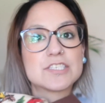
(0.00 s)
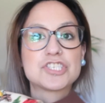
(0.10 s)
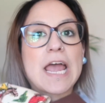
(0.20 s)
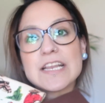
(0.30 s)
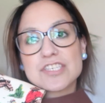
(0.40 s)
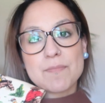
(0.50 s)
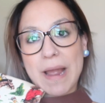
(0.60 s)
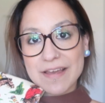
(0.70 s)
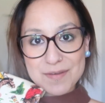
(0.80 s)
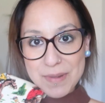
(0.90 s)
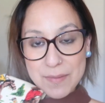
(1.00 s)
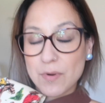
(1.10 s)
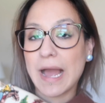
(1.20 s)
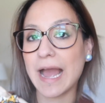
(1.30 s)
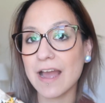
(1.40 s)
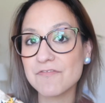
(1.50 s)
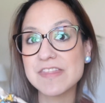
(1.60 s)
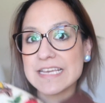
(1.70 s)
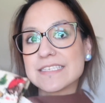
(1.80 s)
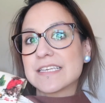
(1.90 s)
changing bag that people have.
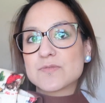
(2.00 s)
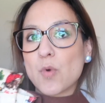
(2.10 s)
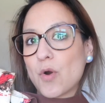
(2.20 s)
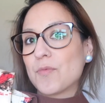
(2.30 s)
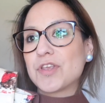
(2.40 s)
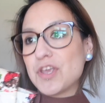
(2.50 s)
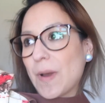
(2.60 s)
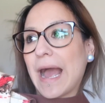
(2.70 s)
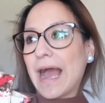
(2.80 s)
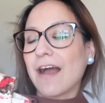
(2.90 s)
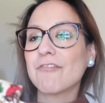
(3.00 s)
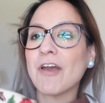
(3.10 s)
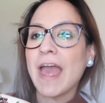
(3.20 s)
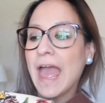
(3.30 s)
This is what you have.